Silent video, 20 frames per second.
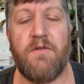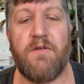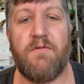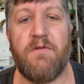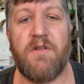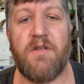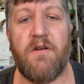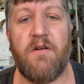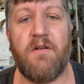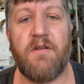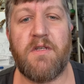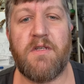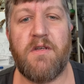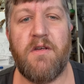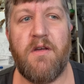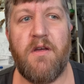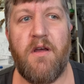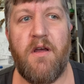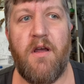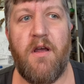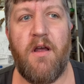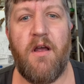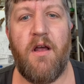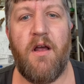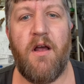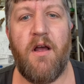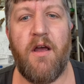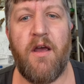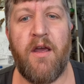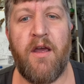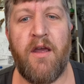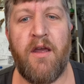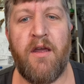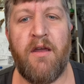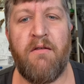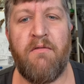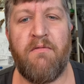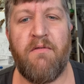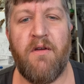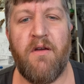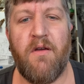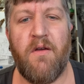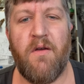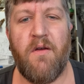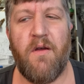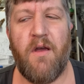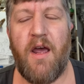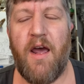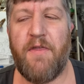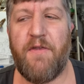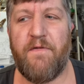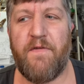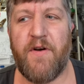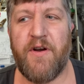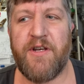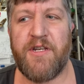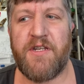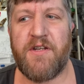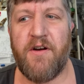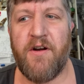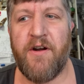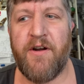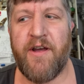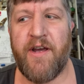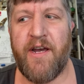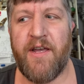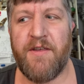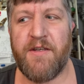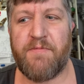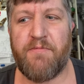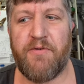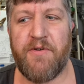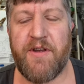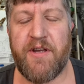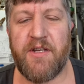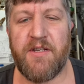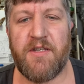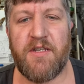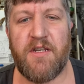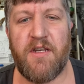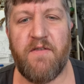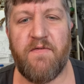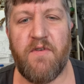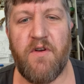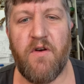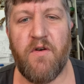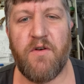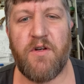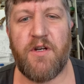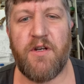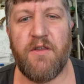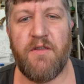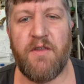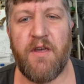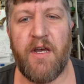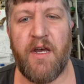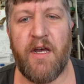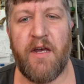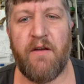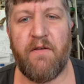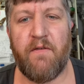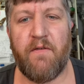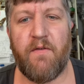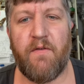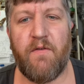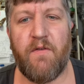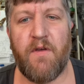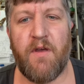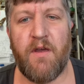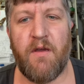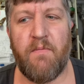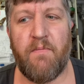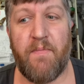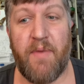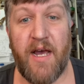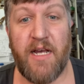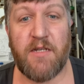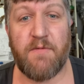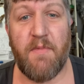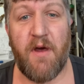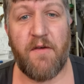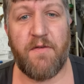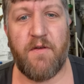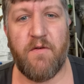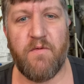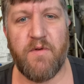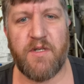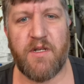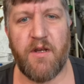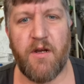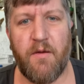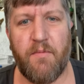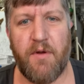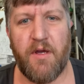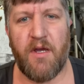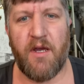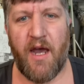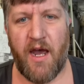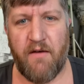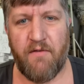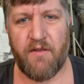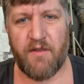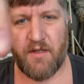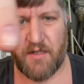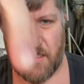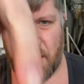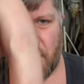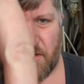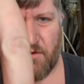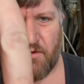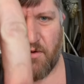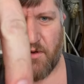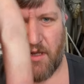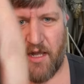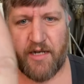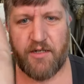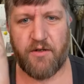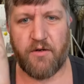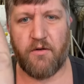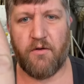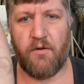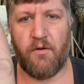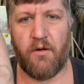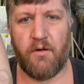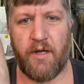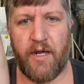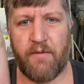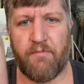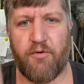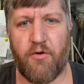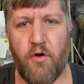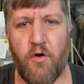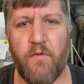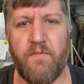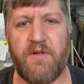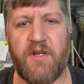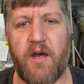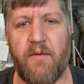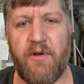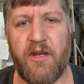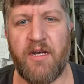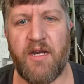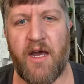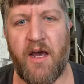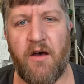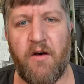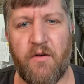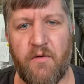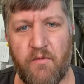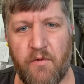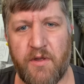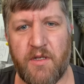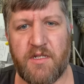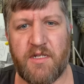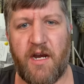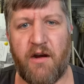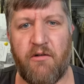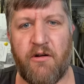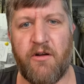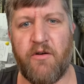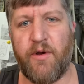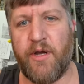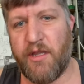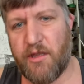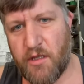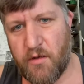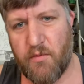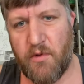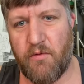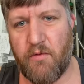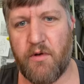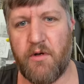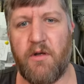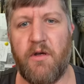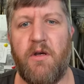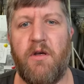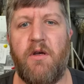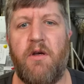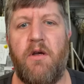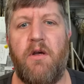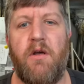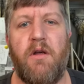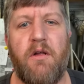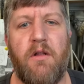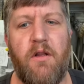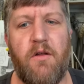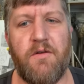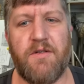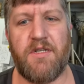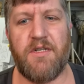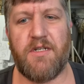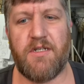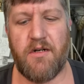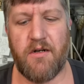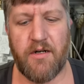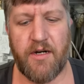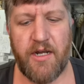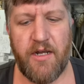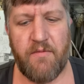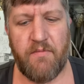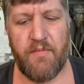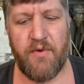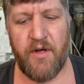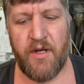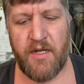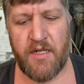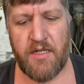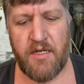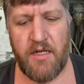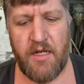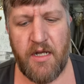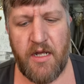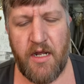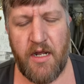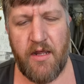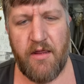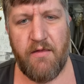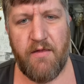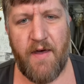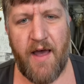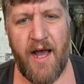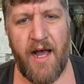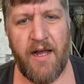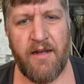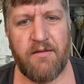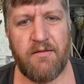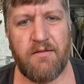results. At the very start, I had this preconceived notion that the best method was going to be having the 2 electrical like probes coming down, and when the sourdough hit them, it would close a circuit, but that